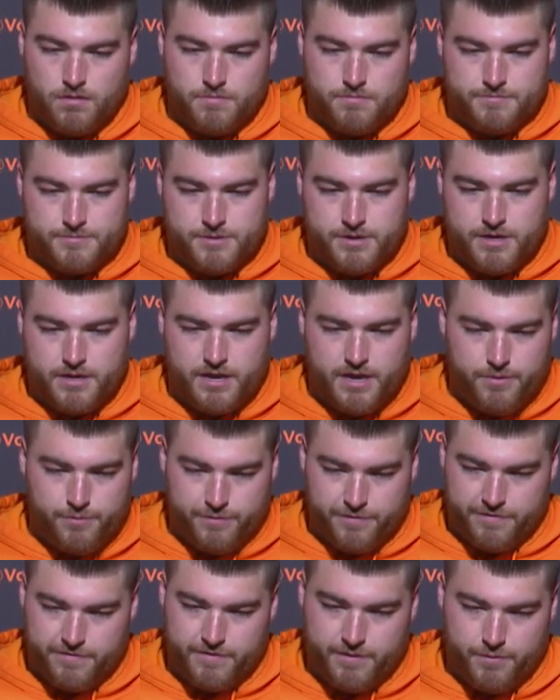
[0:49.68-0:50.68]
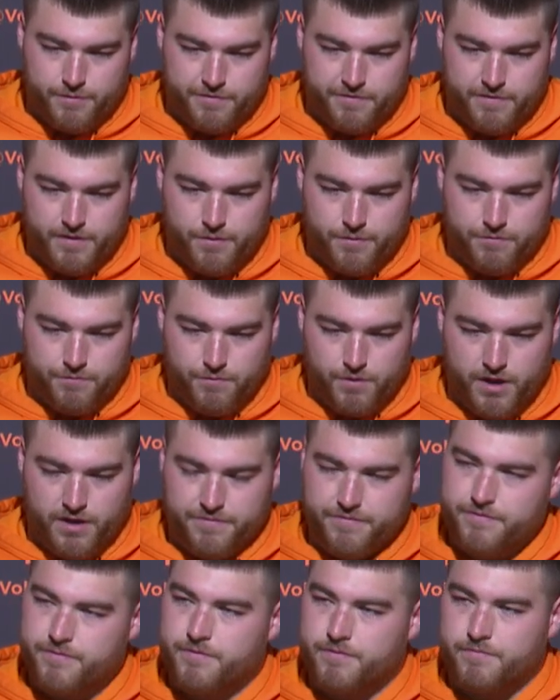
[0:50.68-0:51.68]
It was
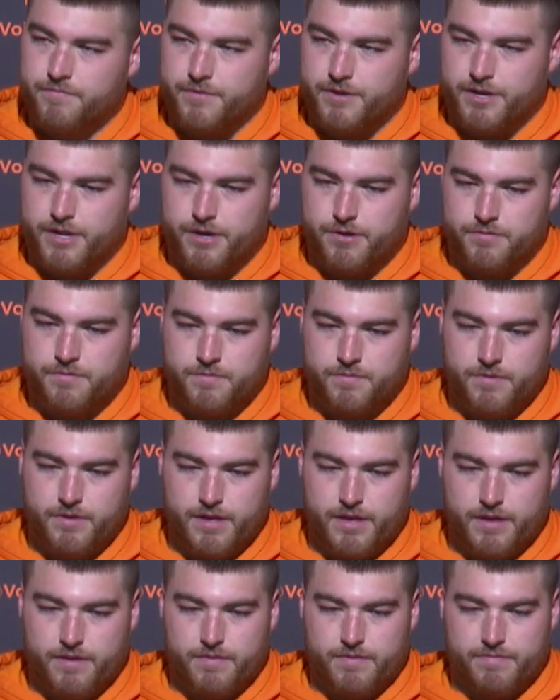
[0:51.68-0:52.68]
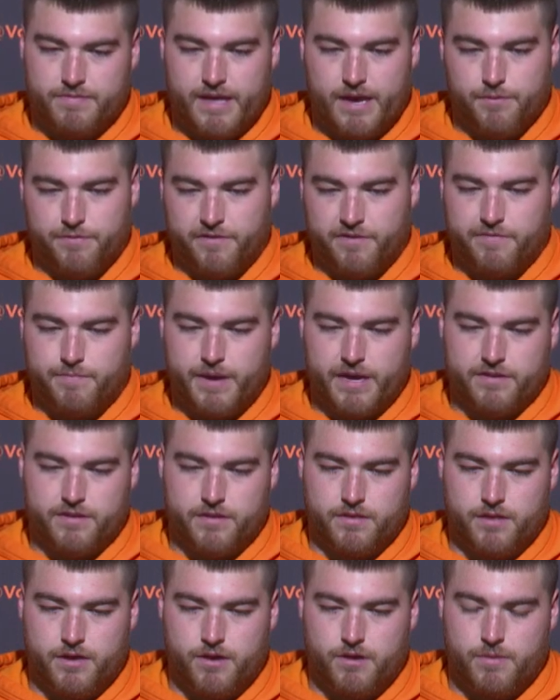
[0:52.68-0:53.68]
rough, you know. That was
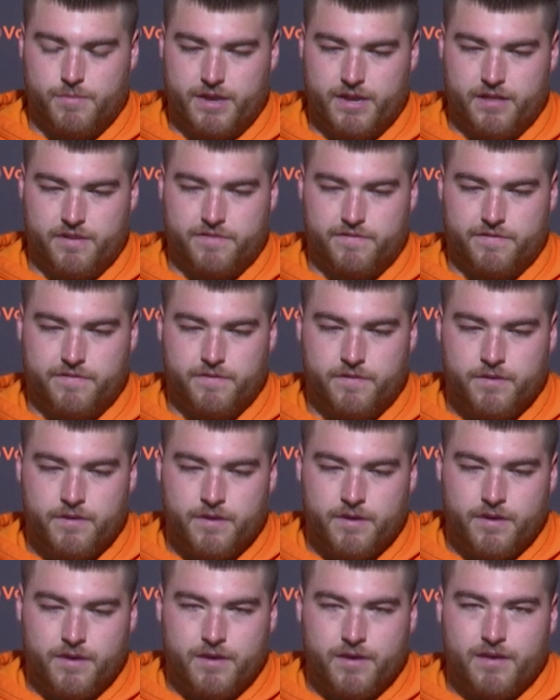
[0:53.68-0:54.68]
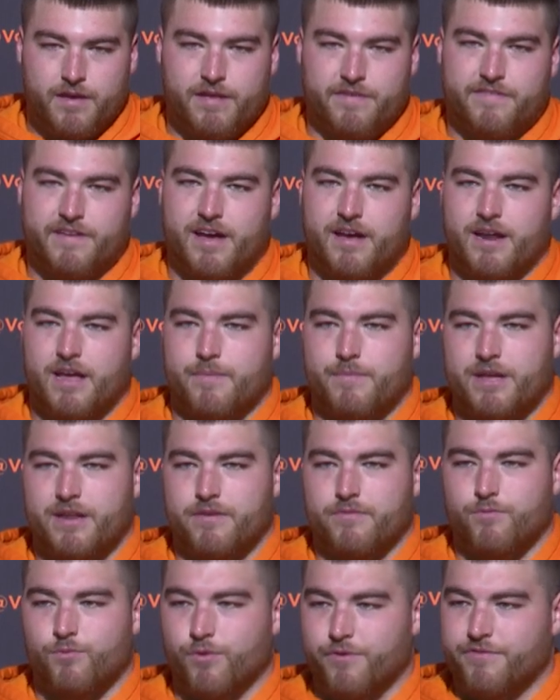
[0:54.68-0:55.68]
expected, though. I
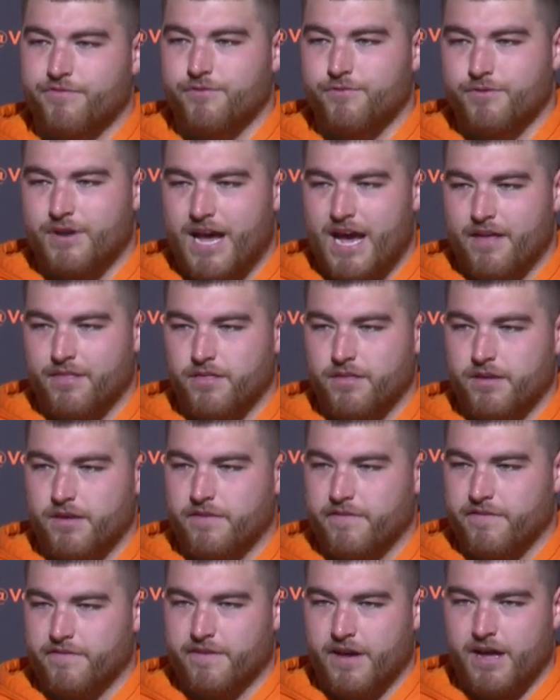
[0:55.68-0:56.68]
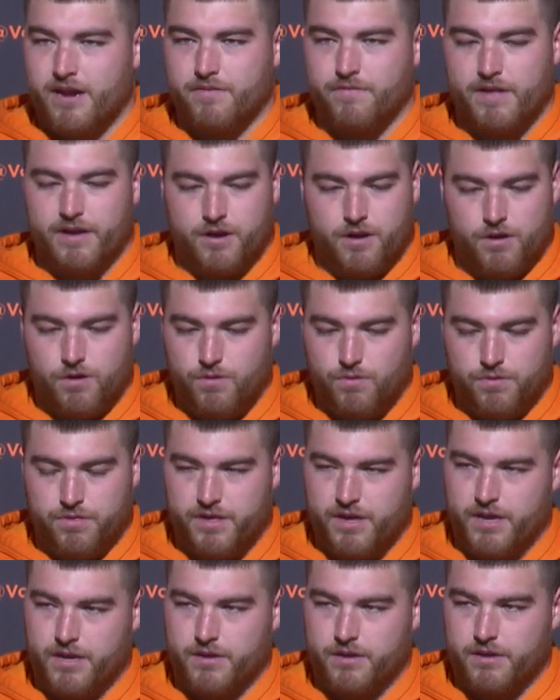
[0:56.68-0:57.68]
mean, we're student athletes. It's kind of like our whole
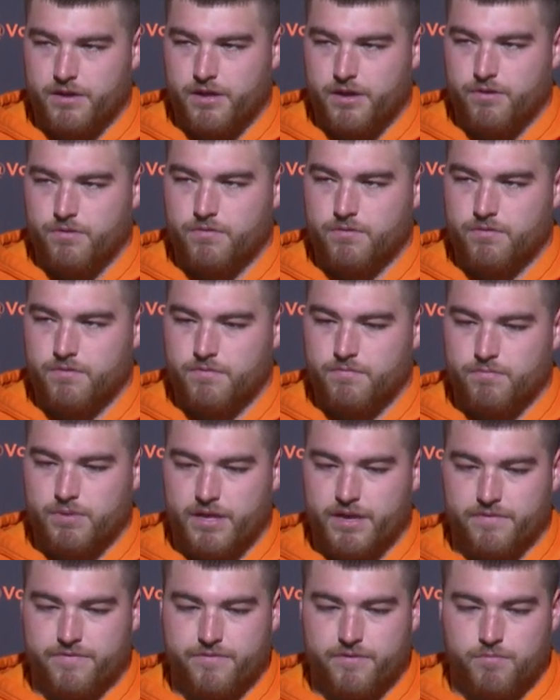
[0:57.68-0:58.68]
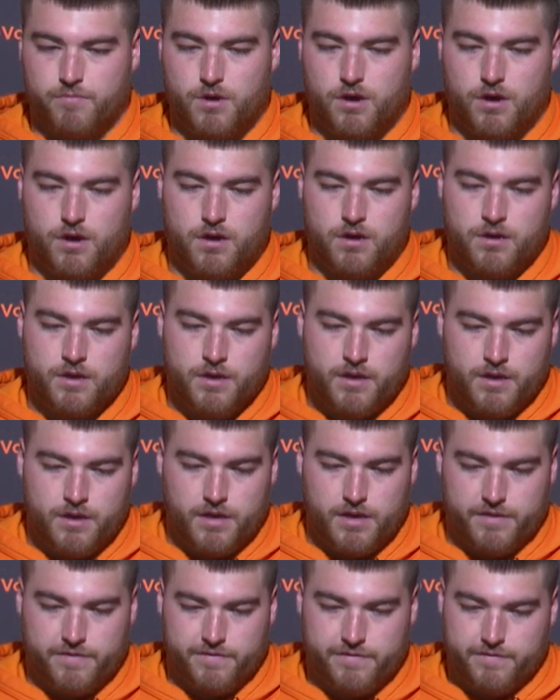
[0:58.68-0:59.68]
thing, you know. Playing football,
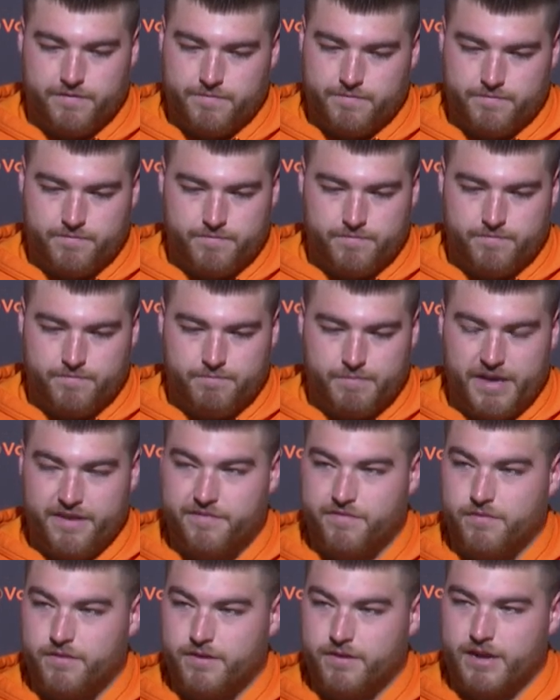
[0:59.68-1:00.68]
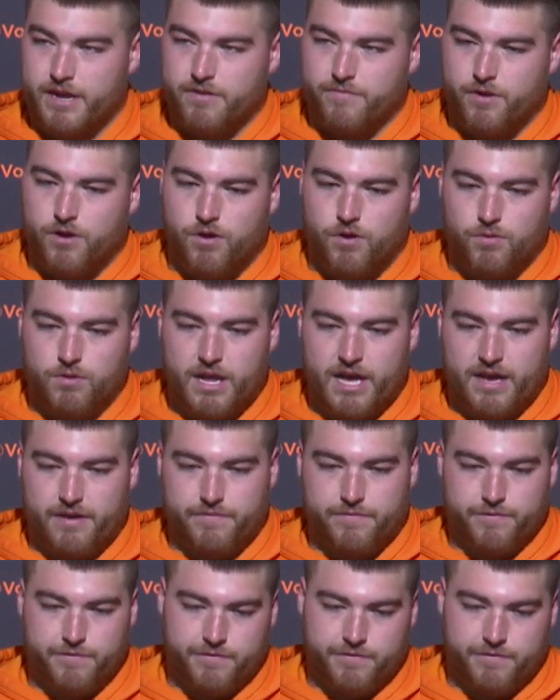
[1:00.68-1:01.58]
it's basically kind of our whole life.